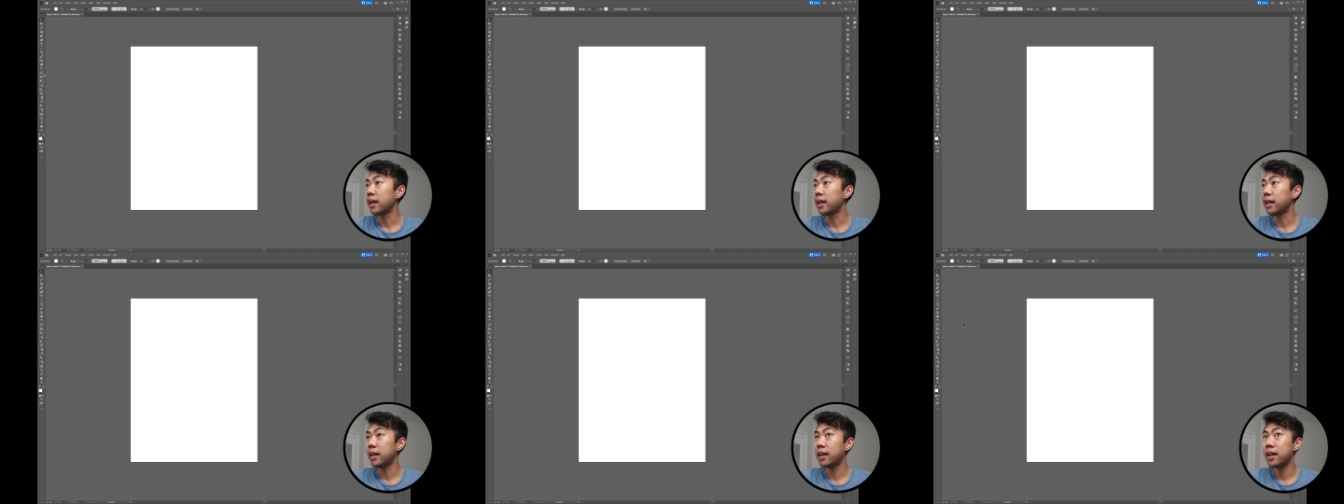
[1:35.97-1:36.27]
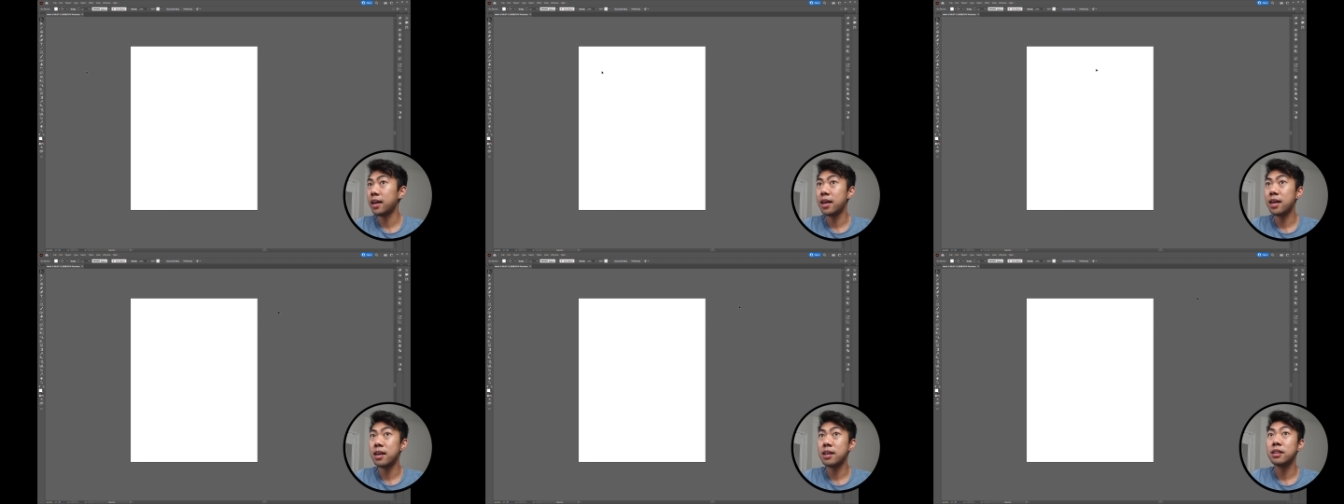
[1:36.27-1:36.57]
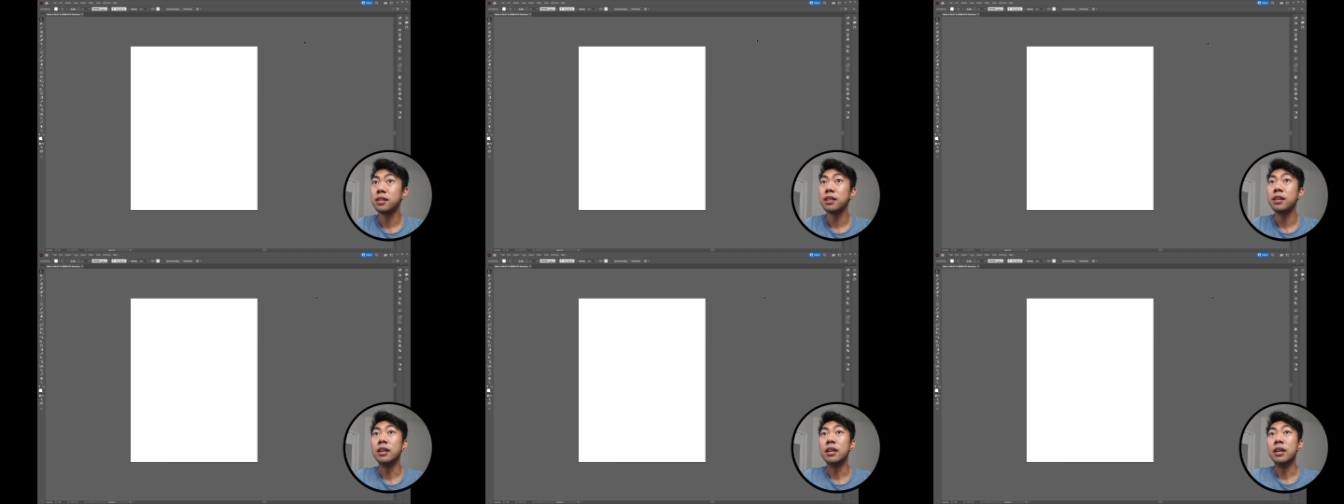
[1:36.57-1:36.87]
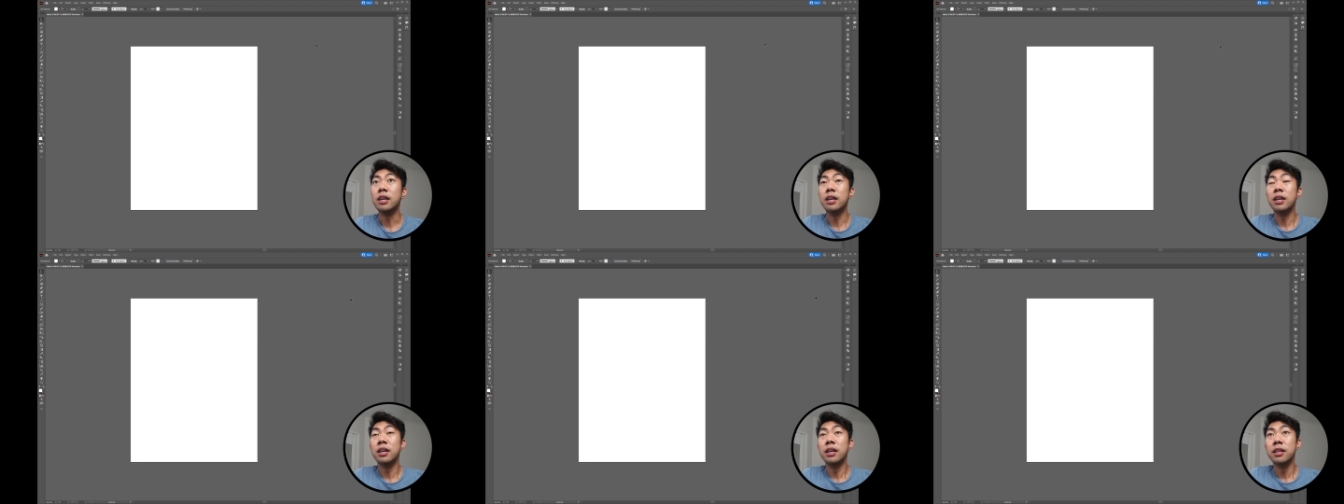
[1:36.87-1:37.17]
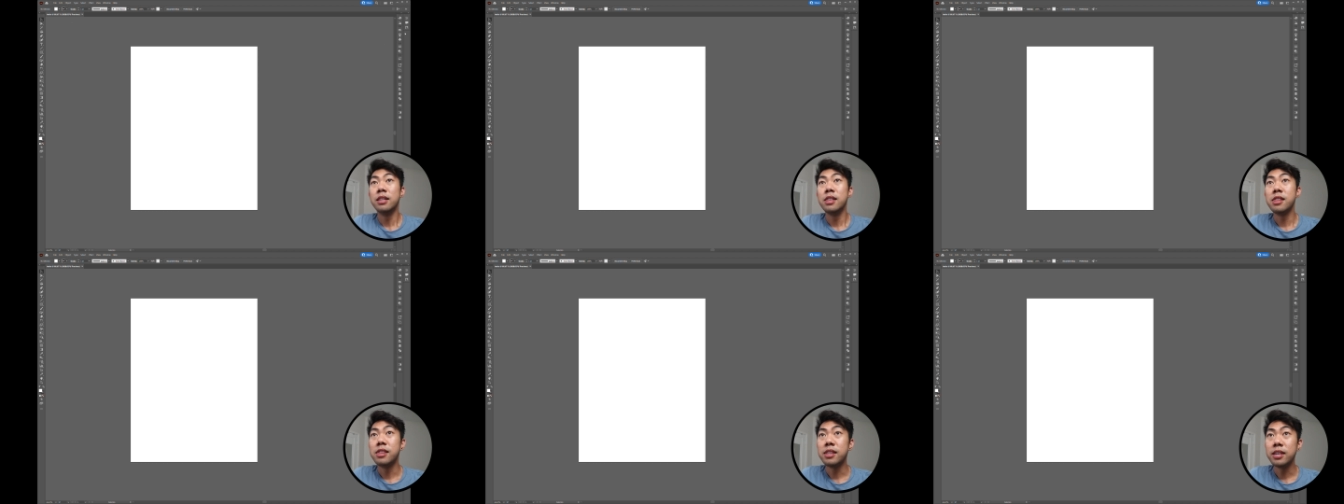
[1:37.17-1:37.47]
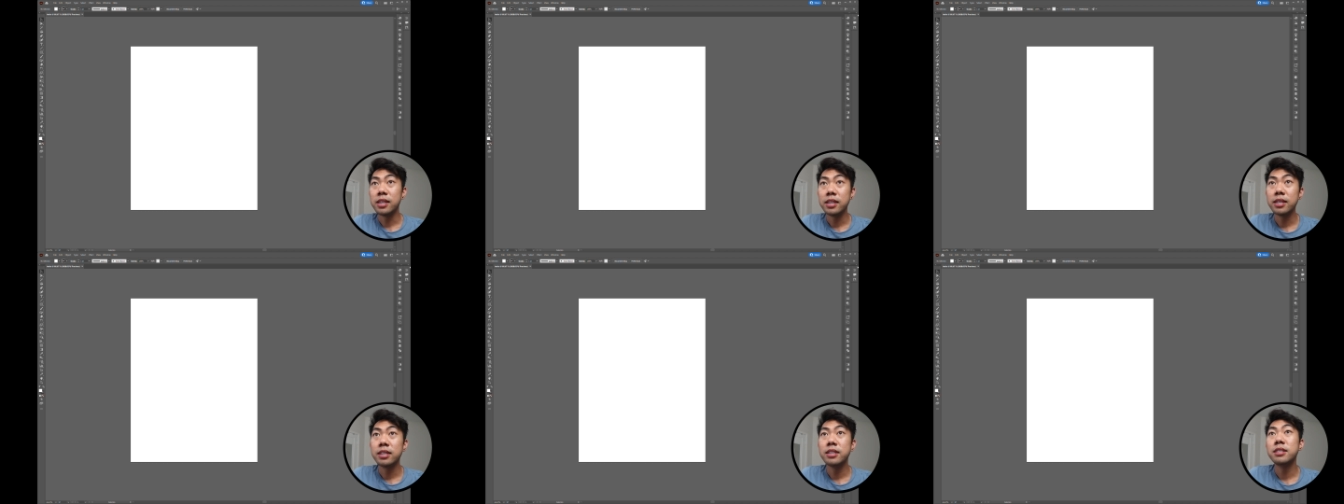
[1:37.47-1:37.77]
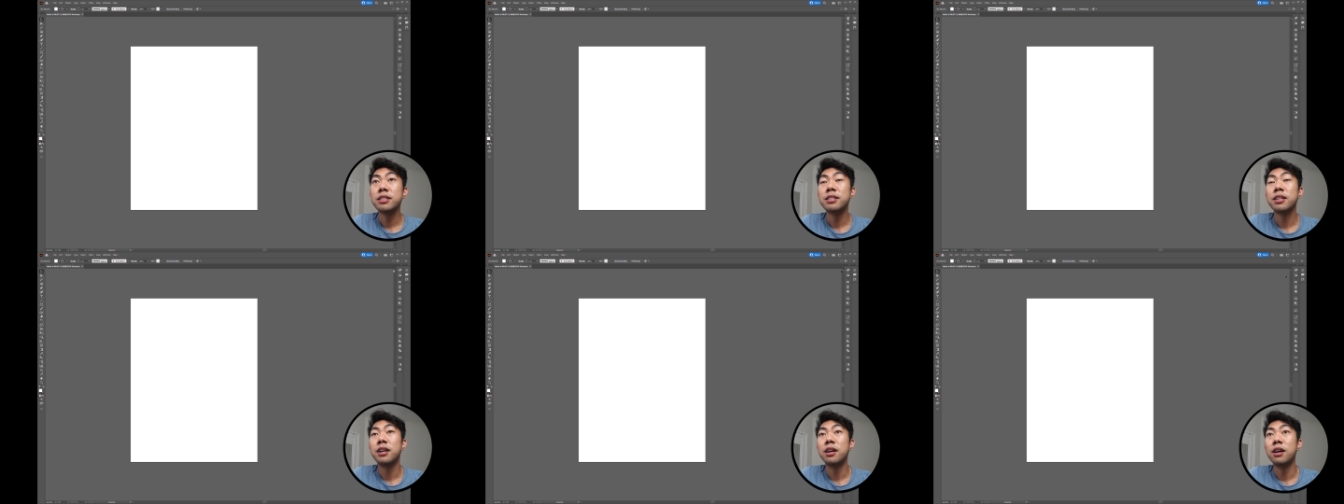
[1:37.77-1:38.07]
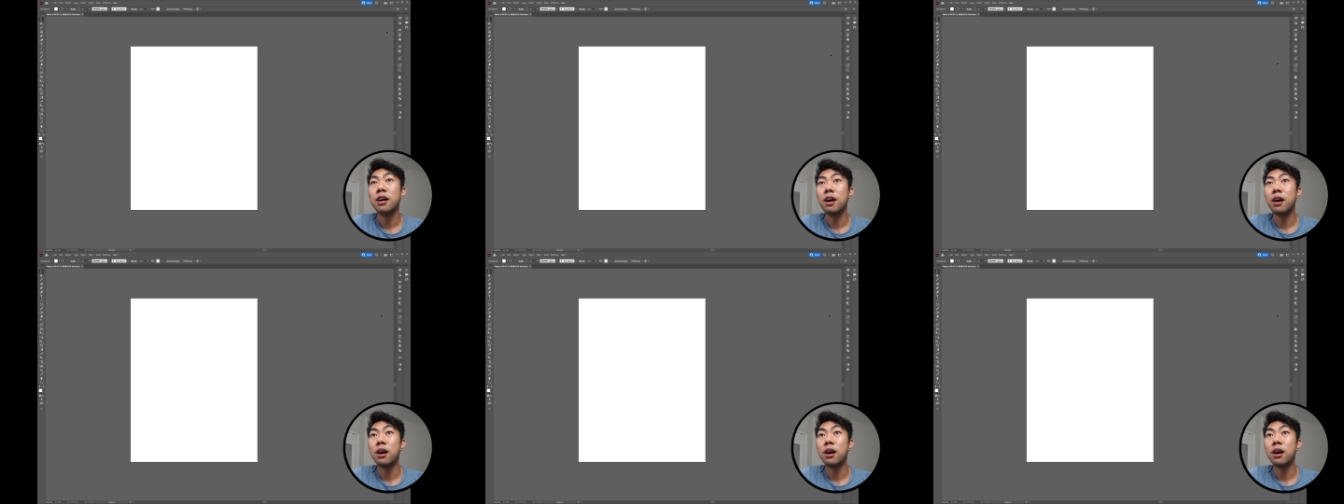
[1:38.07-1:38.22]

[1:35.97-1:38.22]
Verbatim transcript: And these